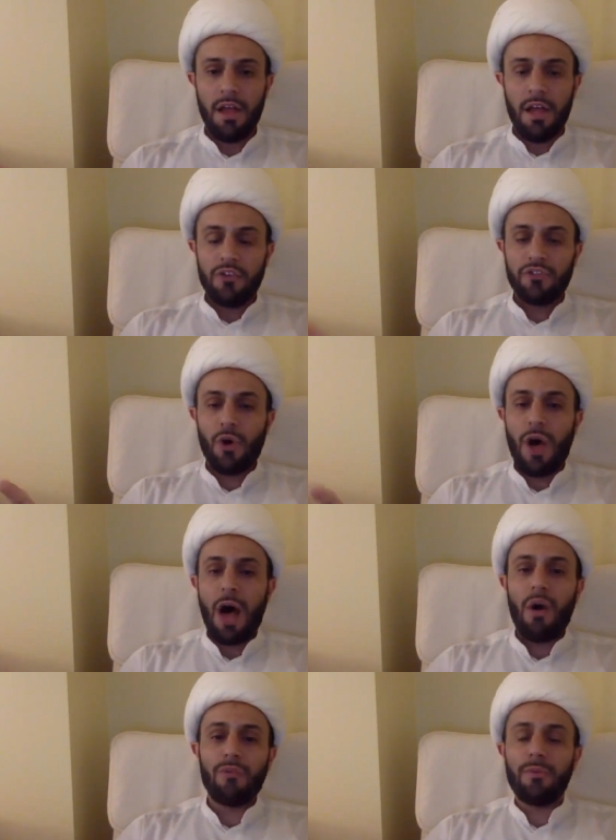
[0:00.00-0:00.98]
So
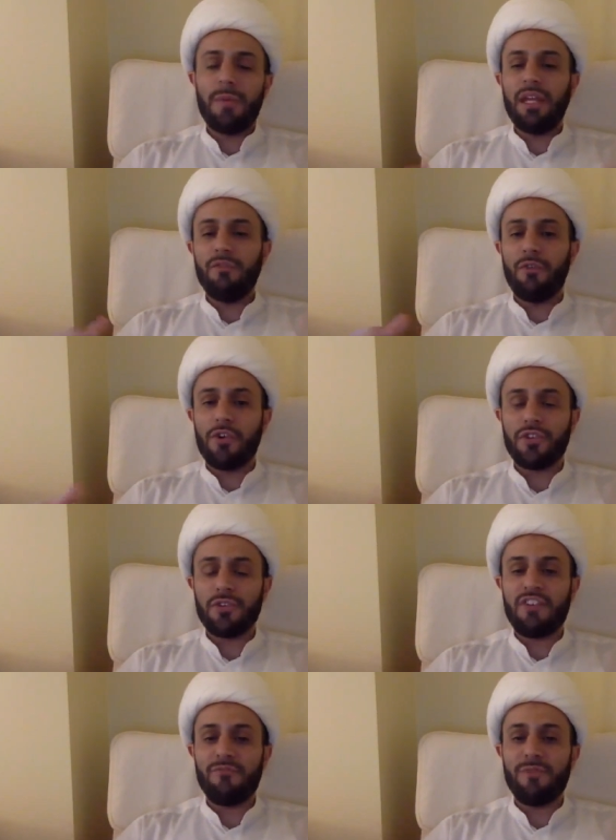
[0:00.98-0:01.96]
however many
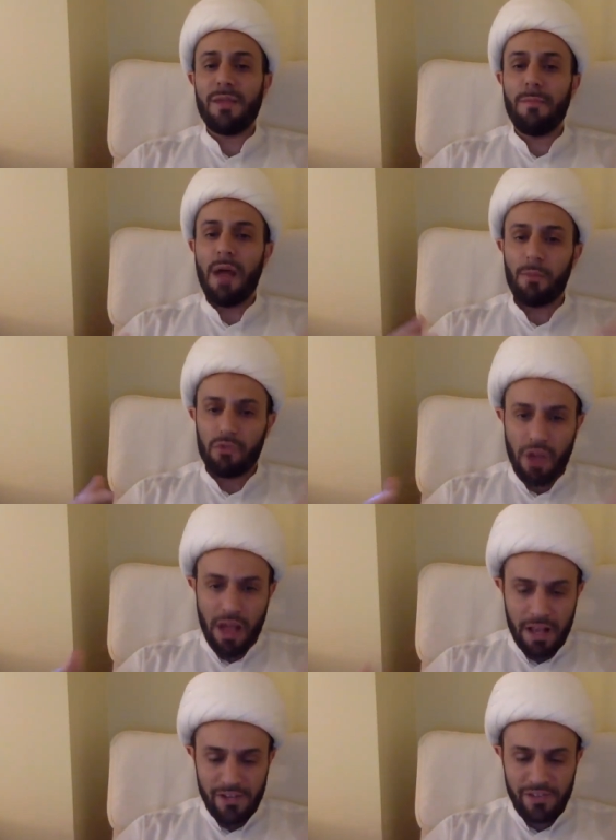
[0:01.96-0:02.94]
verses have been
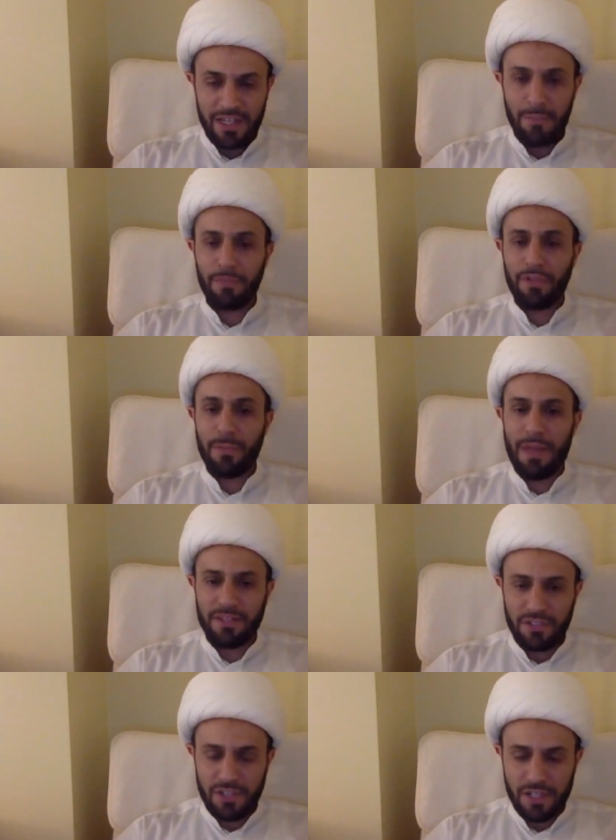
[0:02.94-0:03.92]
memorized and
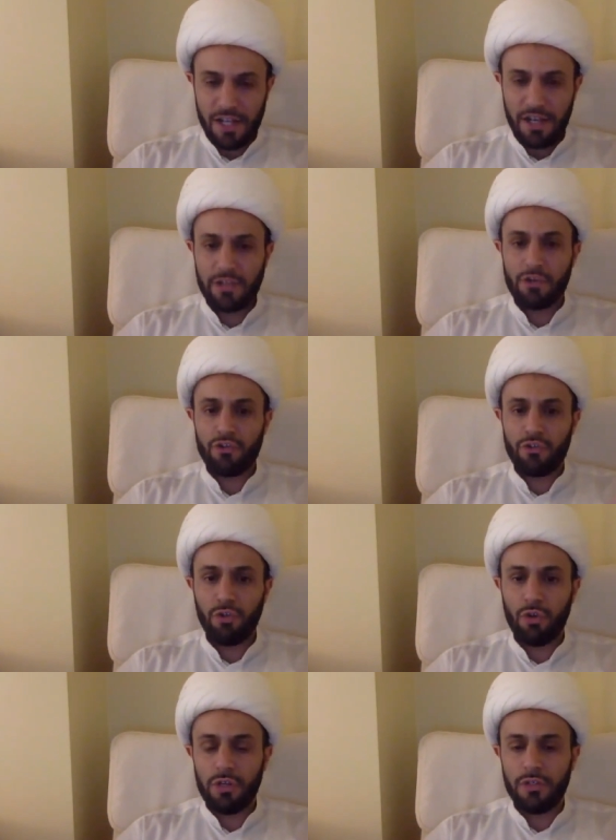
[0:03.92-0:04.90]
implemented and
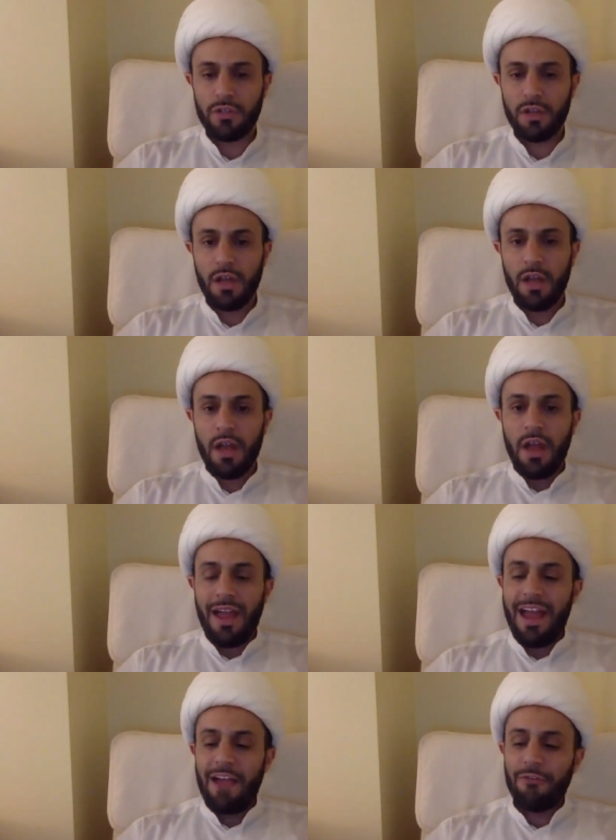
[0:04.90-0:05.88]
understood,
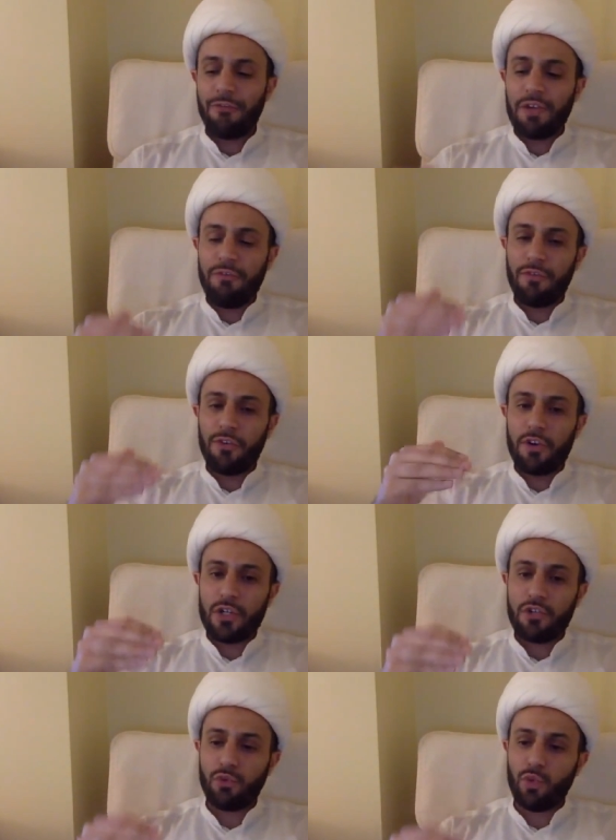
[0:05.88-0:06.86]
every
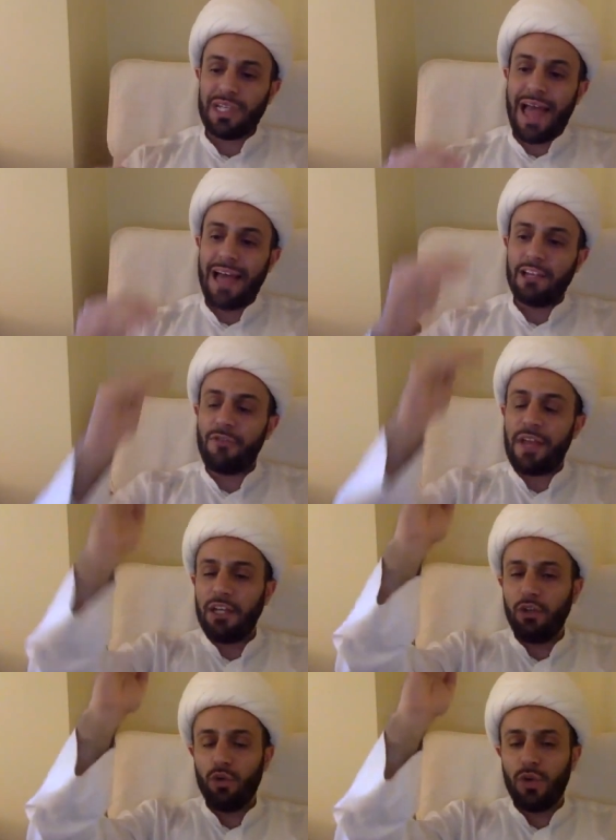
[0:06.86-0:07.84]
verse will elevate
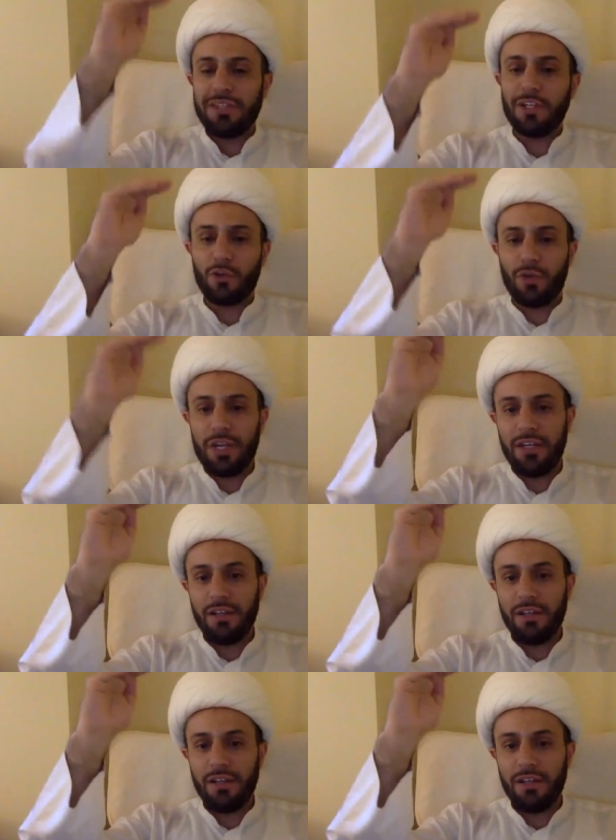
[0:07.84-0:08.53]
you a degree.